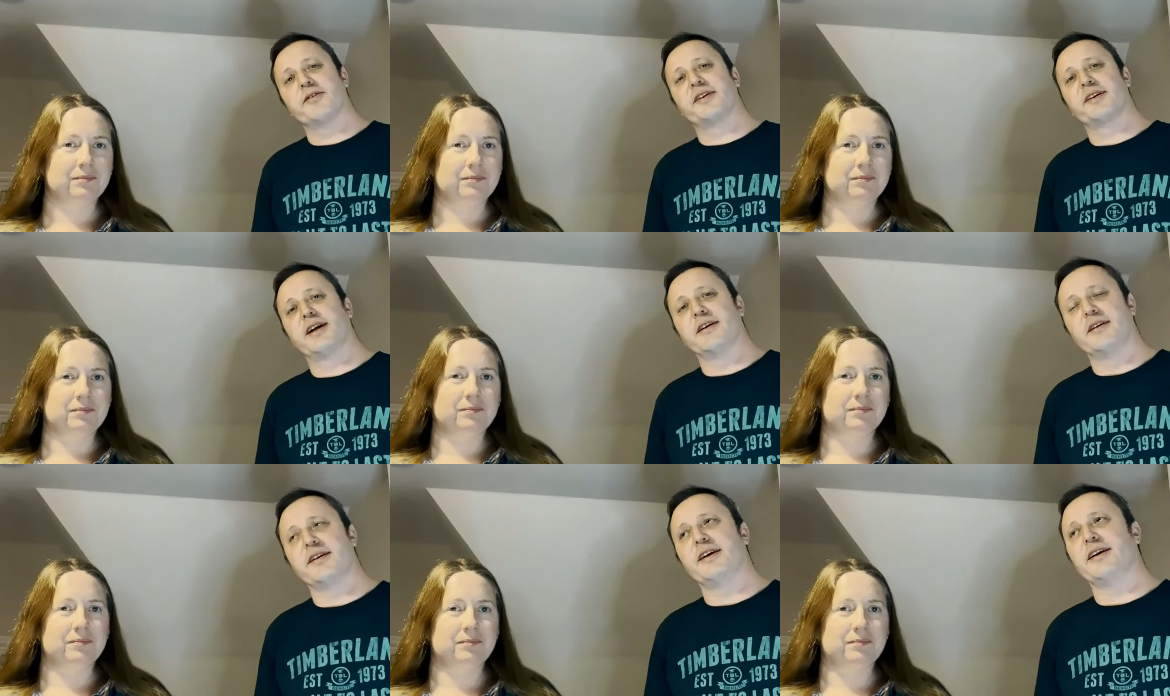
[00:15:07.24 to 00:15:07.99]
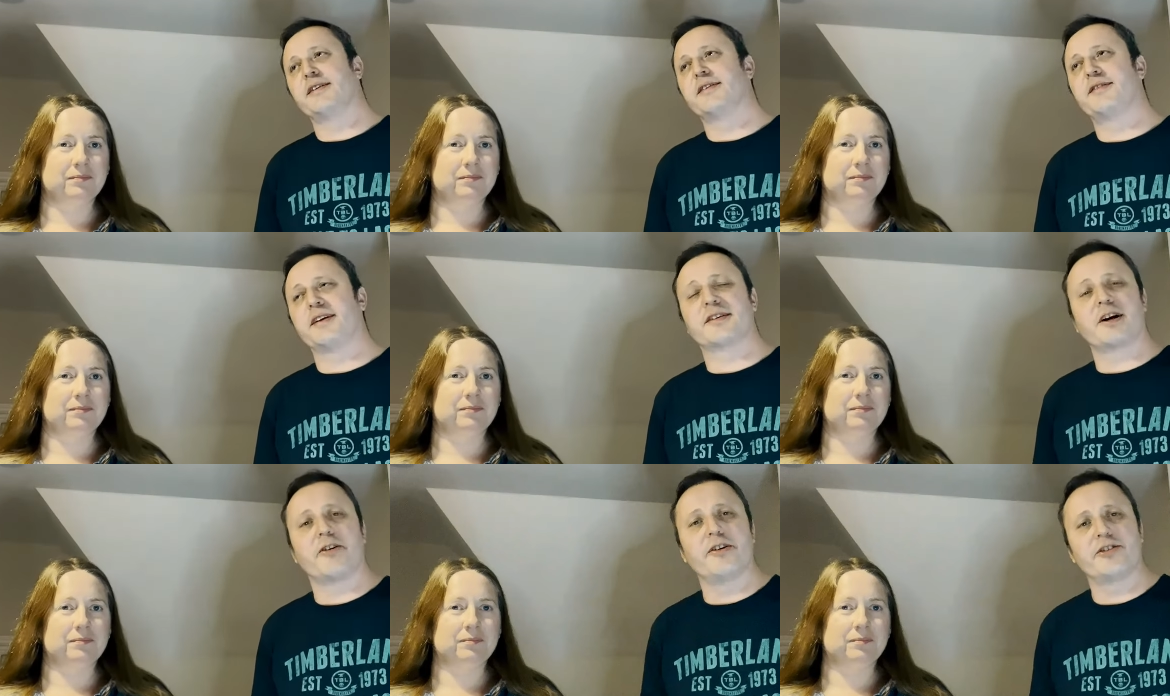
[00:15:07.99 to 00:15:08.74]
Speaker 1: as sellers is
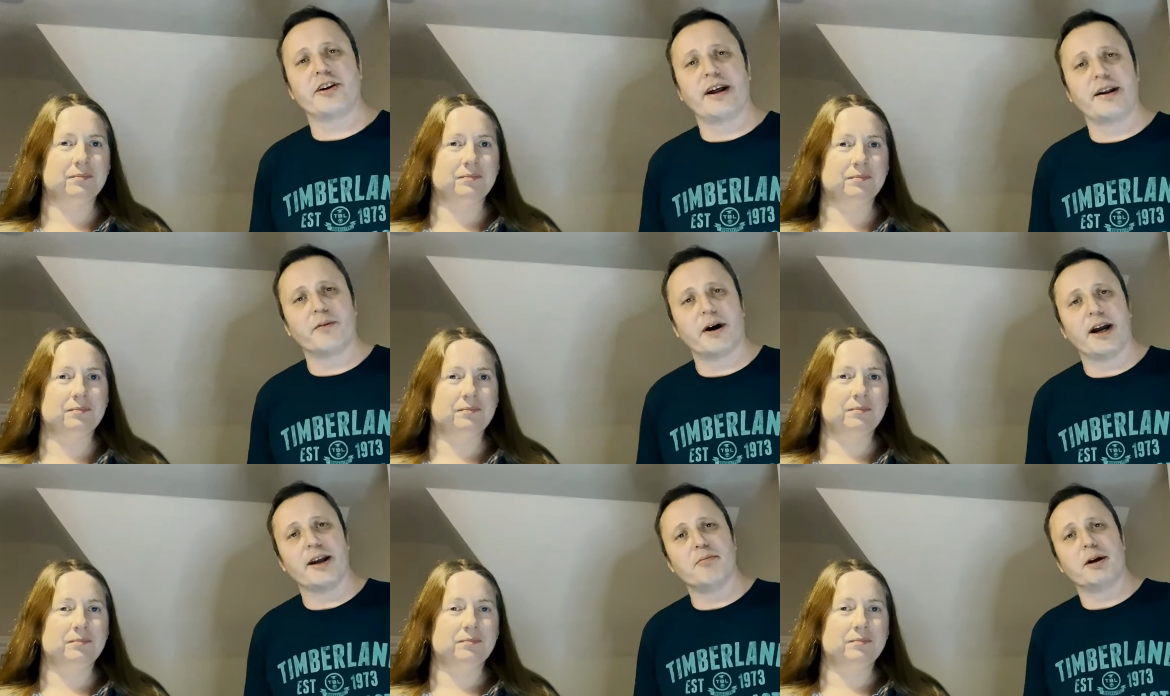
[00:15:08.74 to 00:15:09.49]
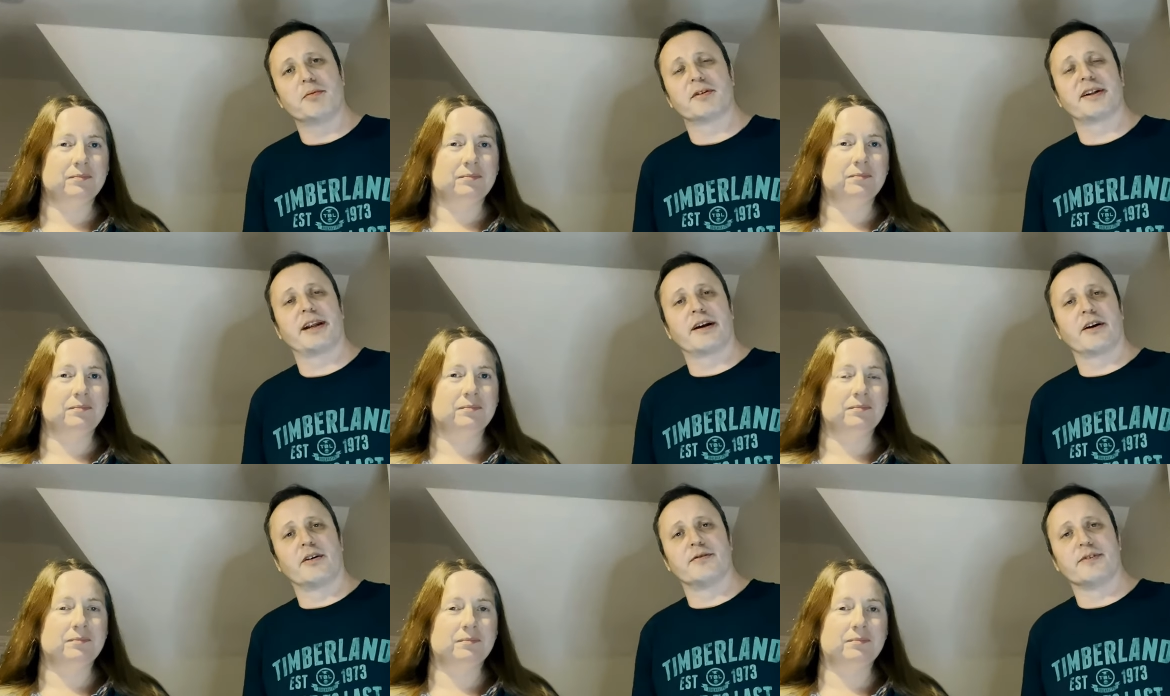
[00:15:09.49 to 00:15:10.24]
discourage in any way people sending
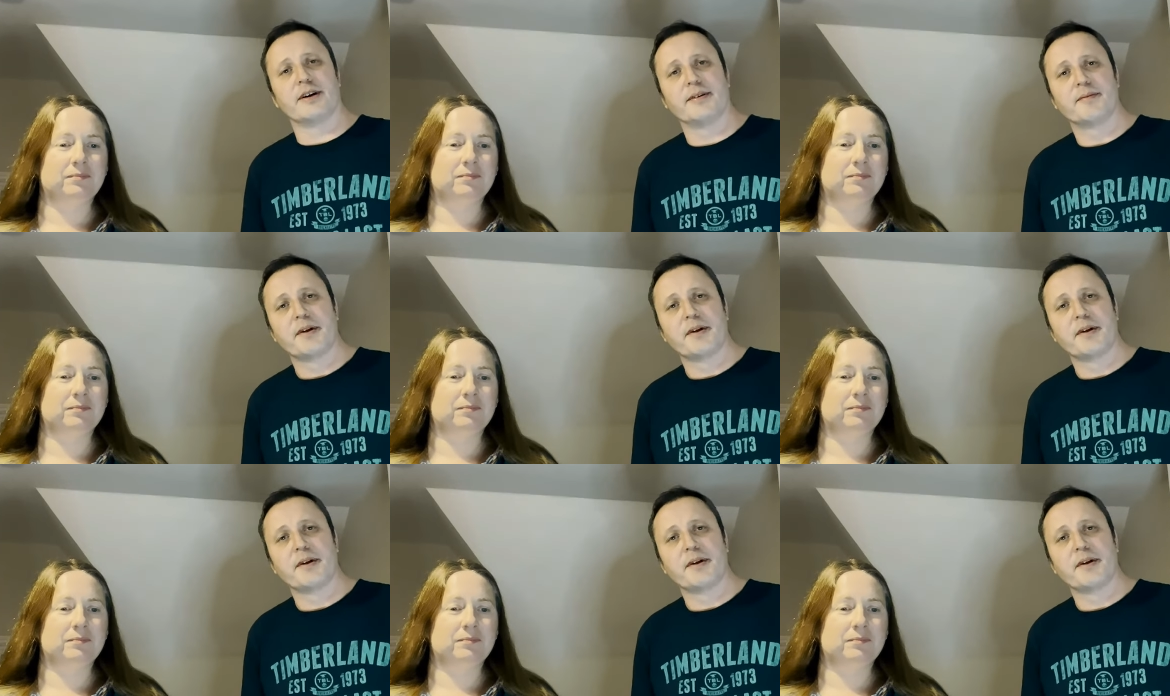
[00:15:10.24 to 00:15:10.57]
an offer.